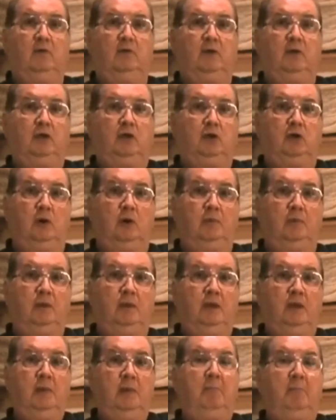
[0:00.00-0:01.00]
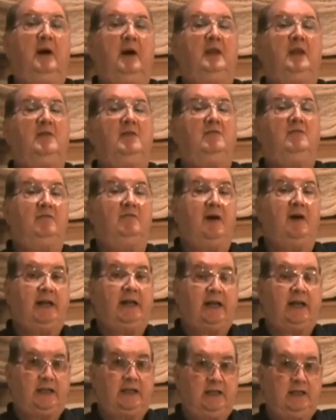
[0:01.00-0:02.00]
over Europe by the
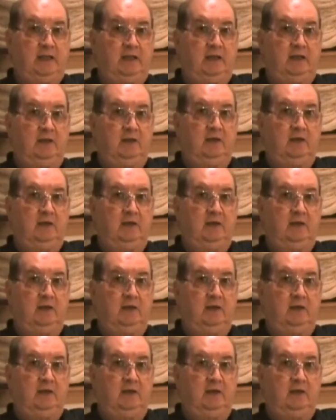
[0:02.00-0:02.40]
Vatican.